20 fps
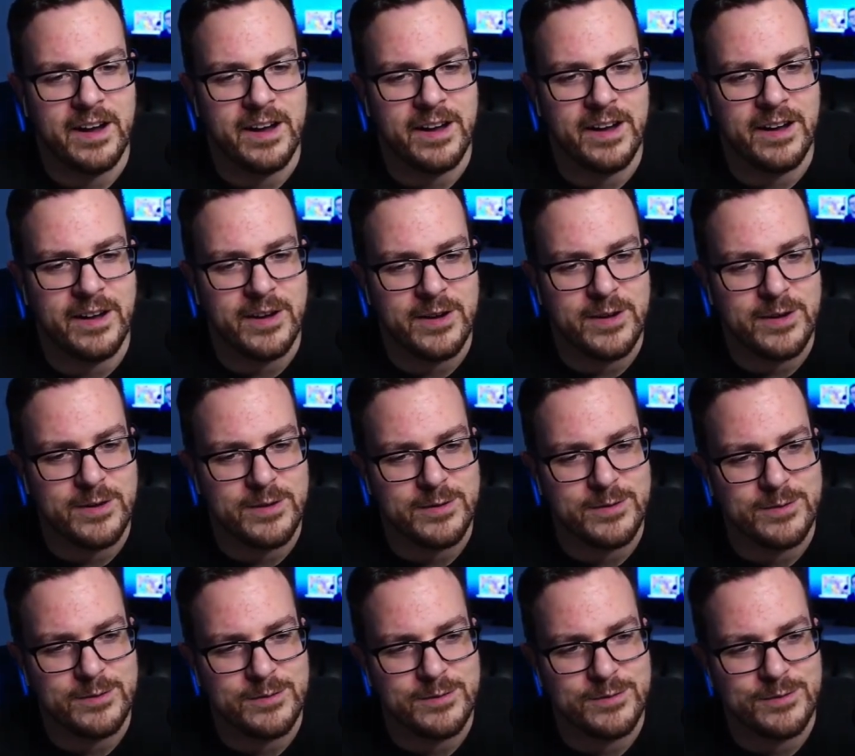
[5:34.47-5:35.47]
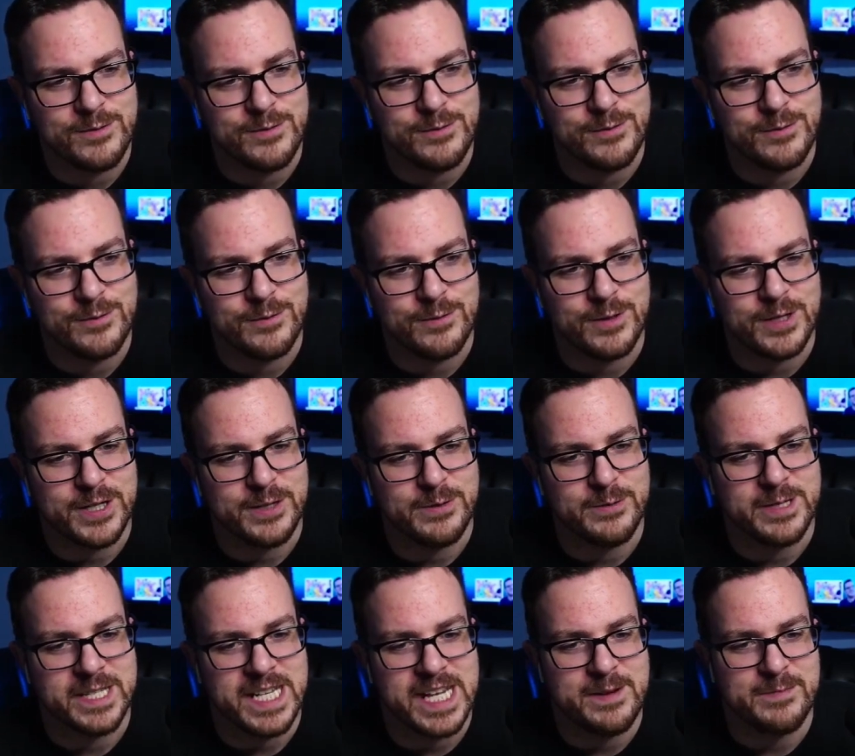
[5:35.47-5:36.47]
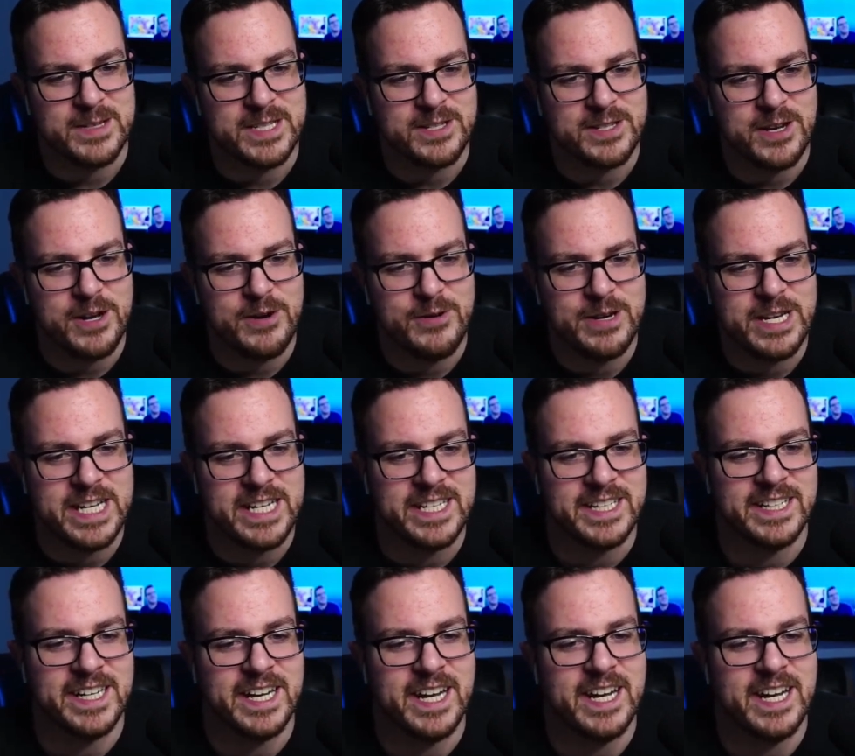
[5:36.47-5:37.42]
Oh, she was Amazonian.